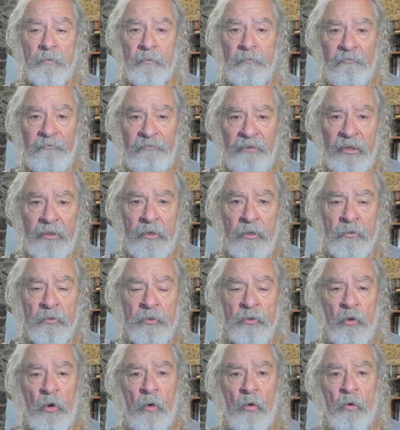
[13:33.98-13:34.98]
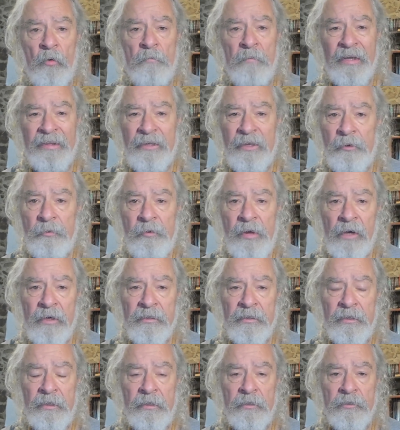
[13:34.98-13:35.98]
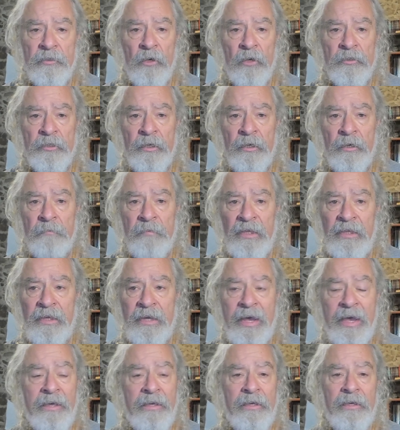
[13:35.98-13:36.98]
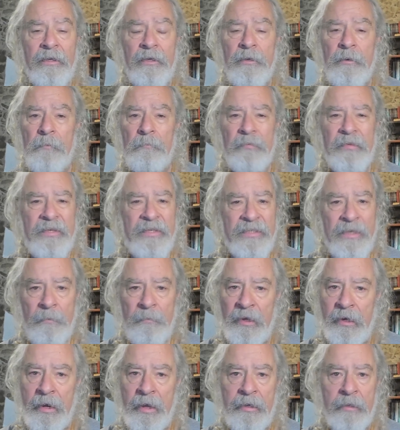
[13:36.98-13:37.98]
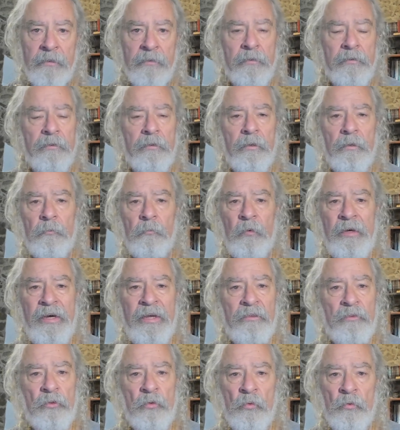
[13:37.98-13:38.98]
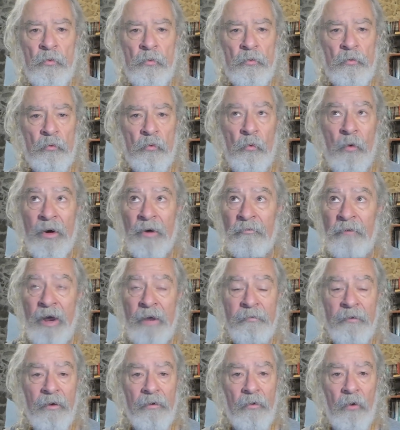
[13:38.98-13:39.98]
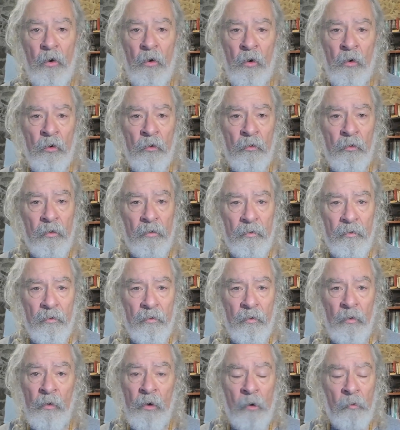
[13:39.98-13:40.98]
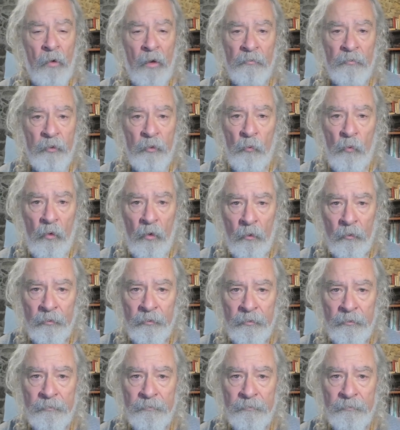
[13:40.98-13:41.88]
videos or materials in social media. Disseminate. We need to arrive all around the world.